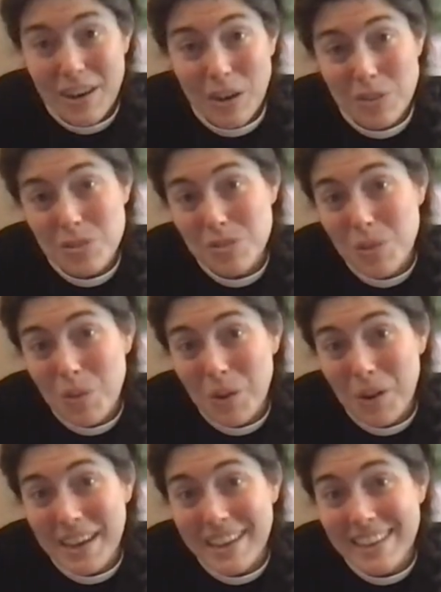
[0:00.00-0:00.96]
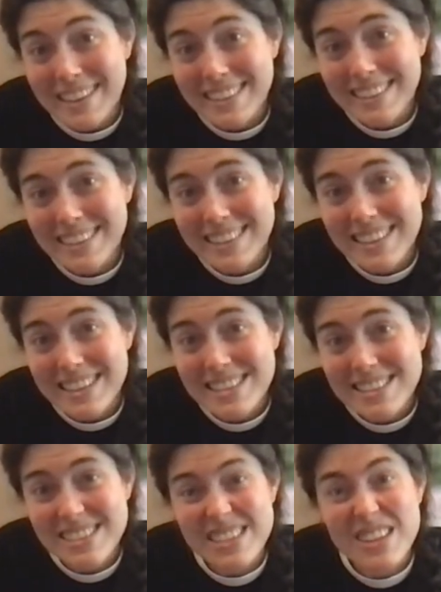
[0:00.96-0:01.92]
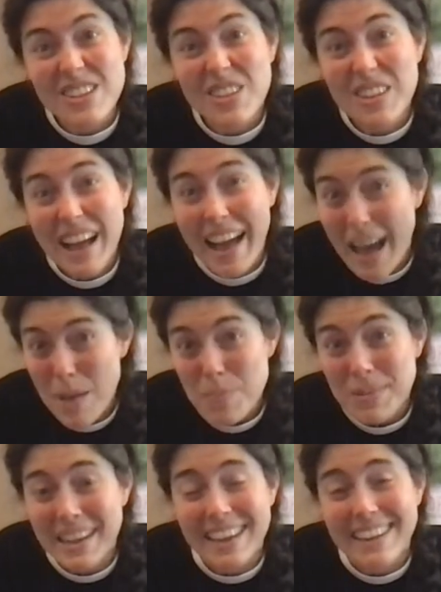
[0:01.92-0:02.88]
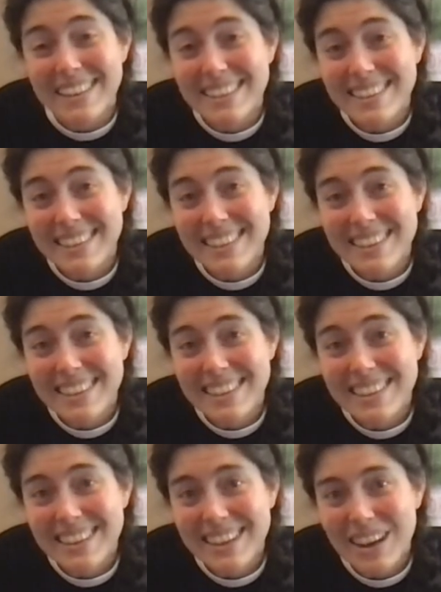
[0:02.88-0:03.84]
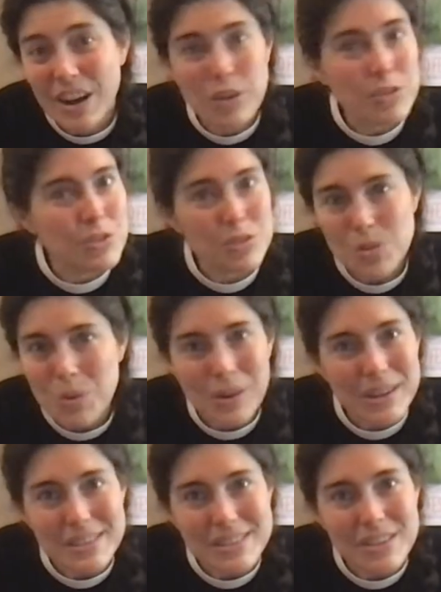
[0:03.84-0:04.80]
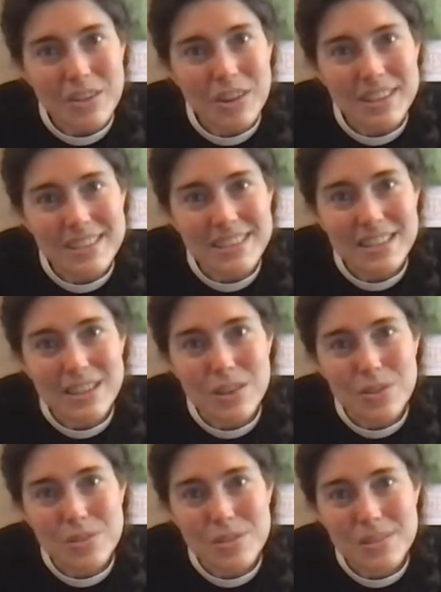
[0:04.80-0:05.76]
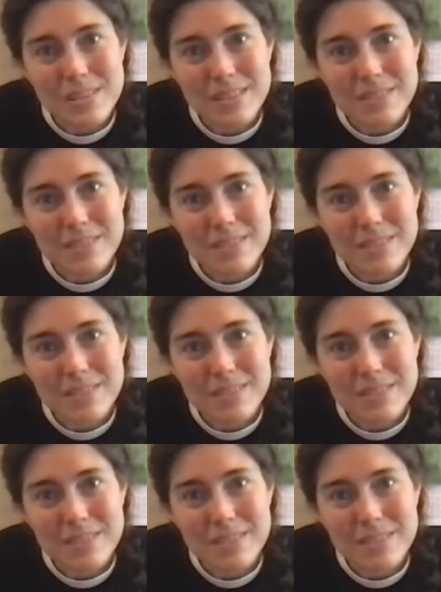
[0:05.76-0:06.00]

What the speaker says: Her story is still happening. Her story still continues.